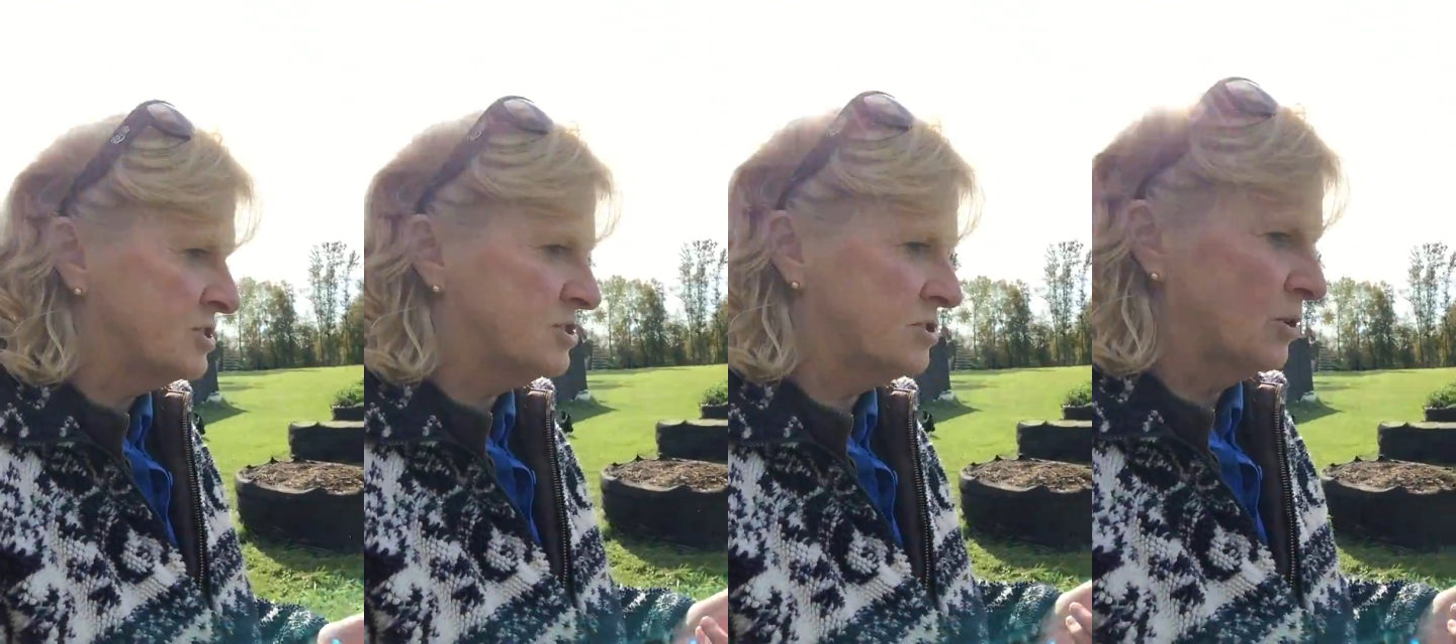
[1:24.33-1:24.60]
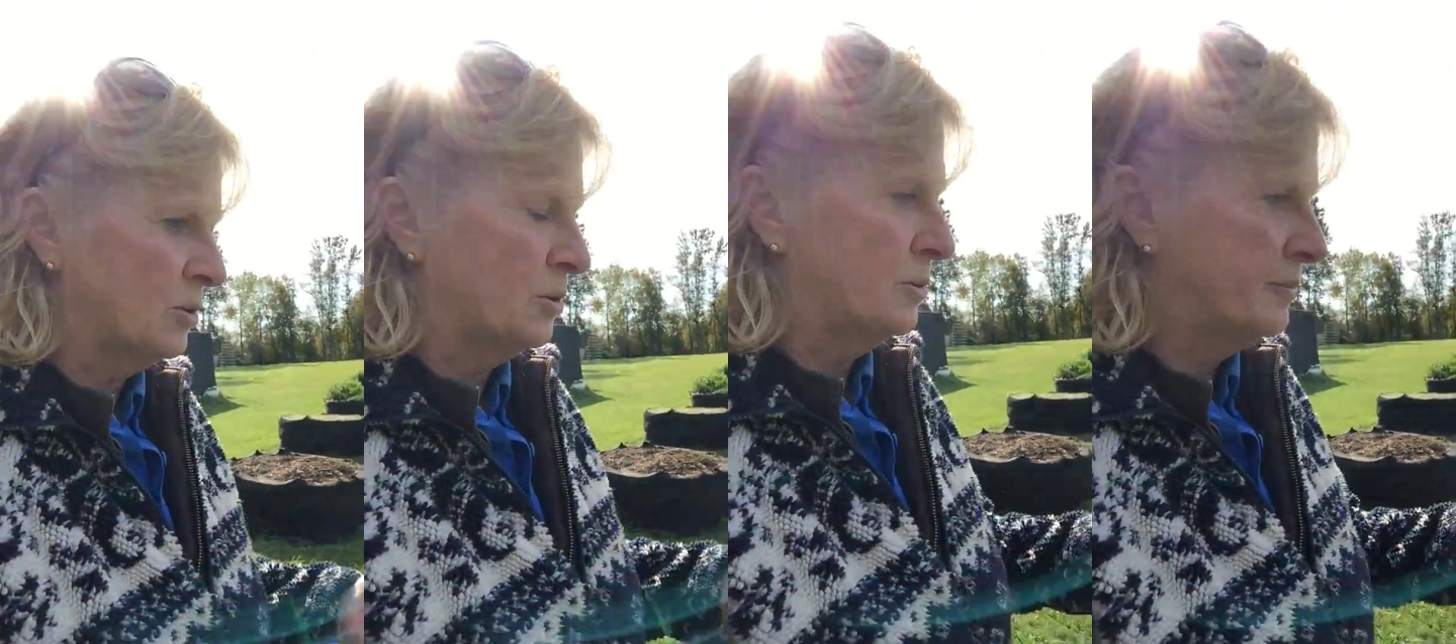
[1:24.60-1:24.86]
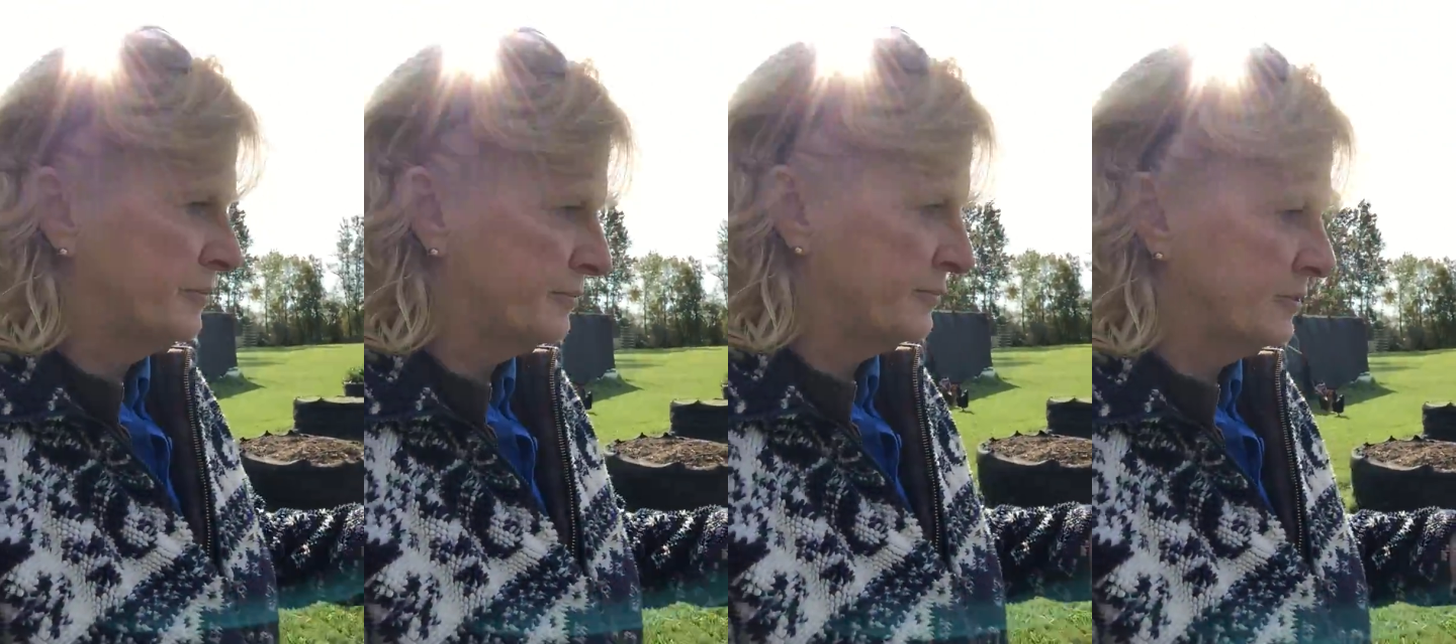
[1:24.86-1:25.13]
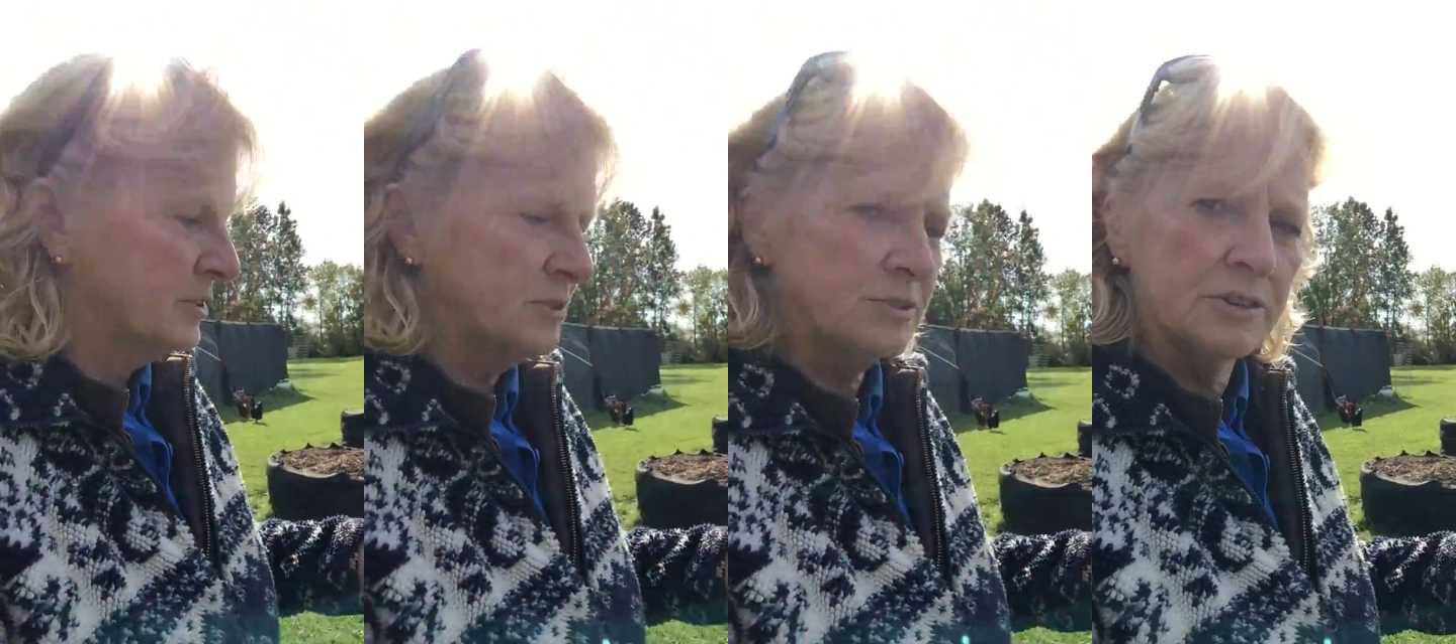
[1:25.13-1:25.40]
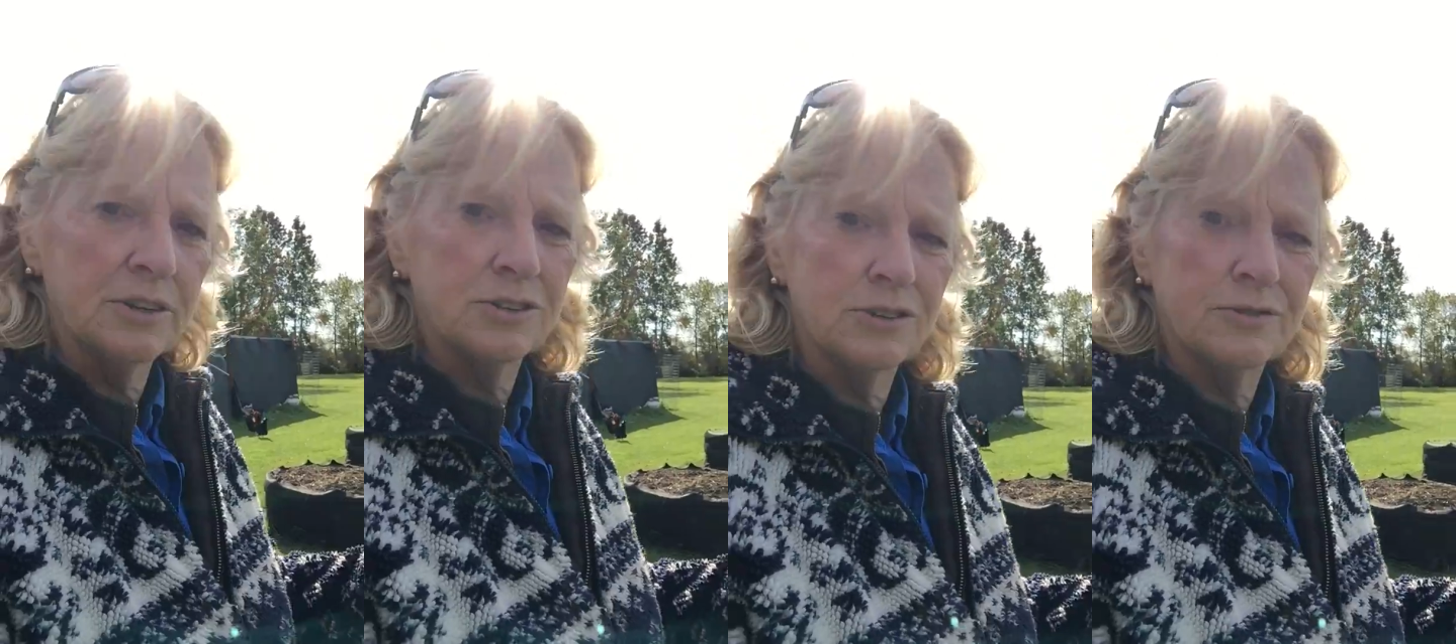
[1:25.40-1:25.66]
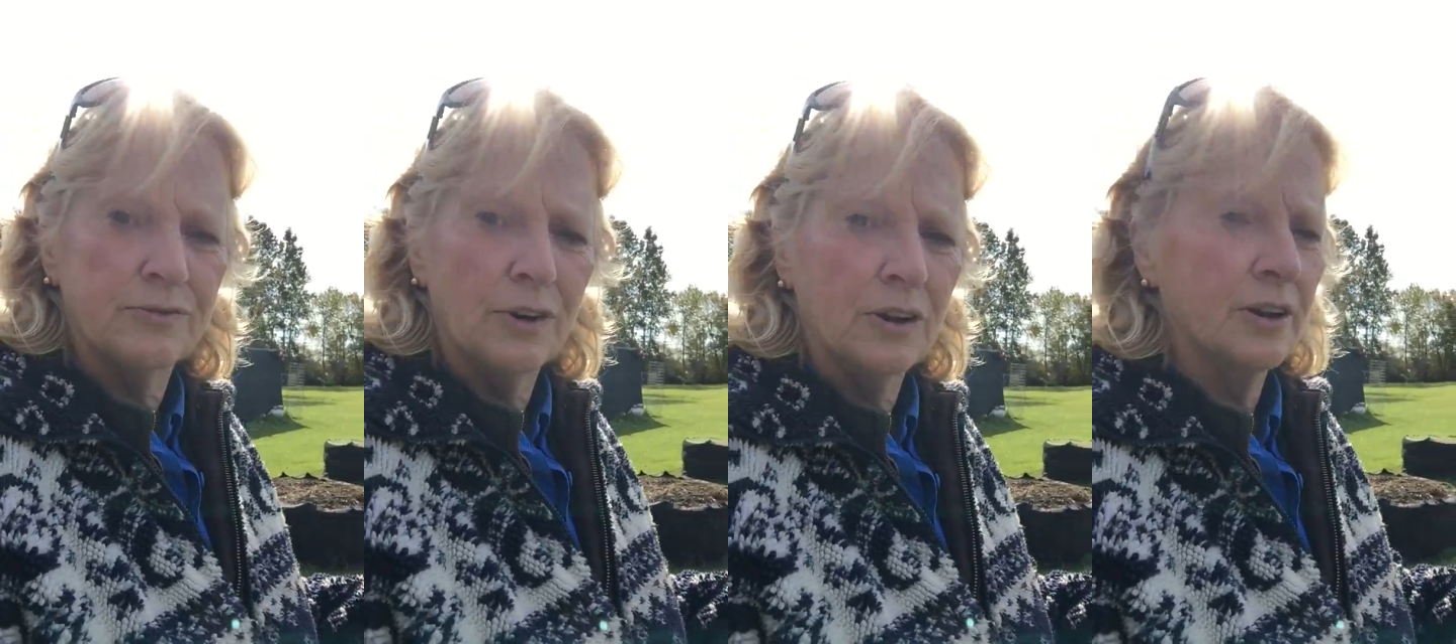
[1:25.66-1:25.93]
so I guess
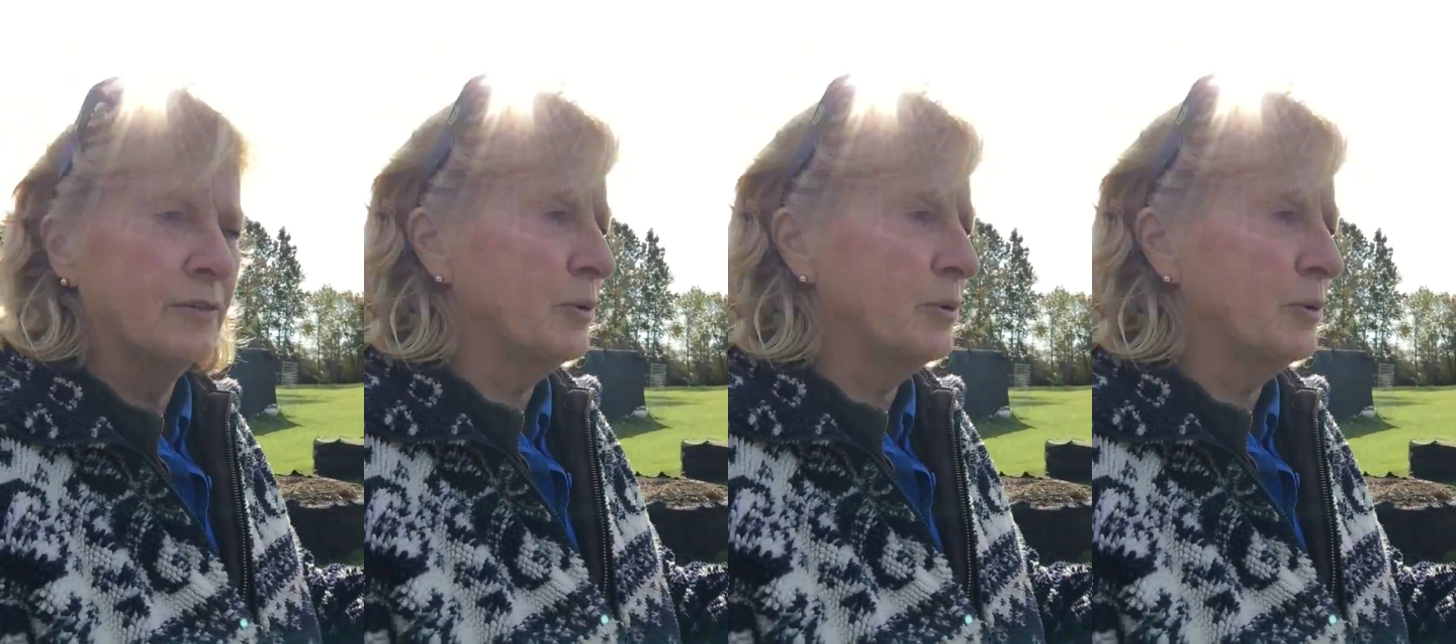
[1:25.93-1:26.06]
it's fall